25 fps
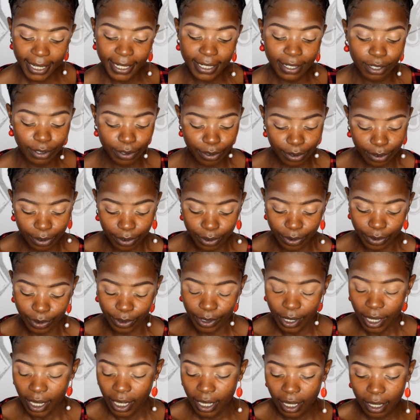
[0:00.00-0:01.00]
So
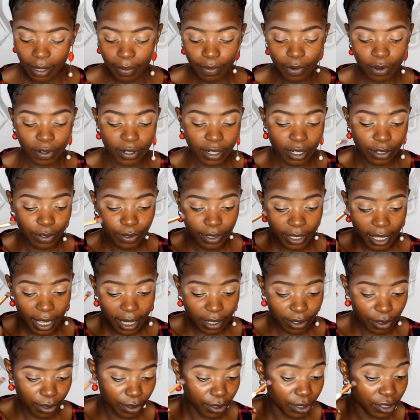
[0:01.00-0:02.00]
I'm gonna do that.
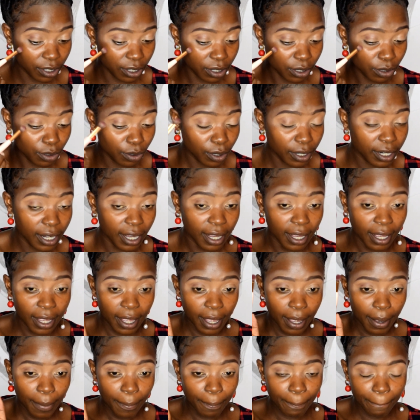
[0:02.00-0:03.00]
So you just
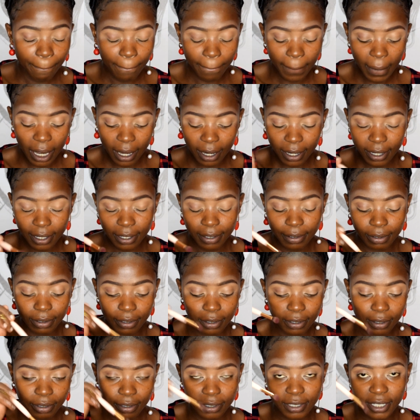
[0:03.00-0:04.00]
wanna
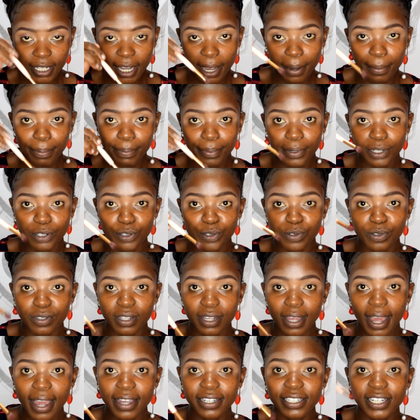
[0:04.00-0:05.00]
tap into the
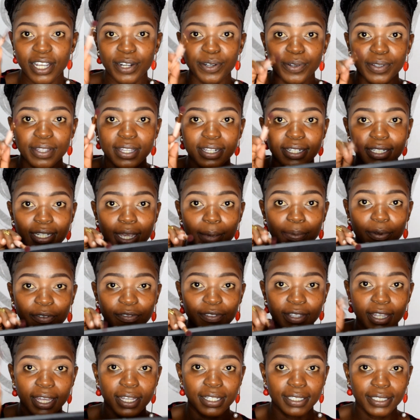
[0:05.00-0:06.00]
eyeshadow, then tap off
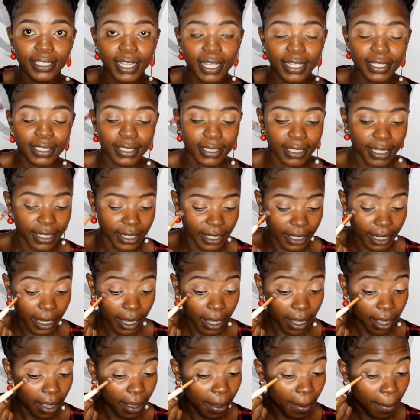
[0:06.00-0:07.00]
the excess, then
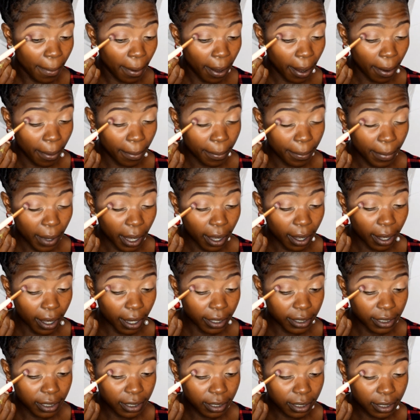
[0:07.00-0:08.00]

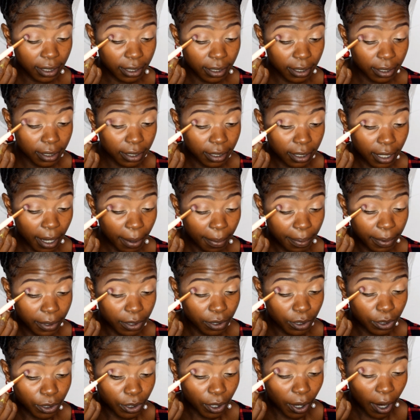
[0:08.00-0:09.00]
just tap
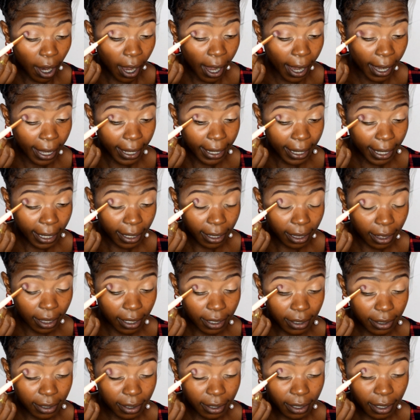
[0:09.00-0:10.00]
into your eye like
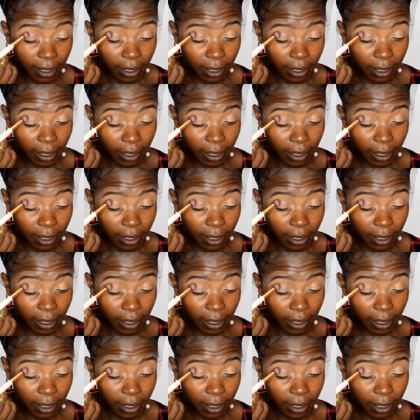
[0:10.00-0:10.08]
this.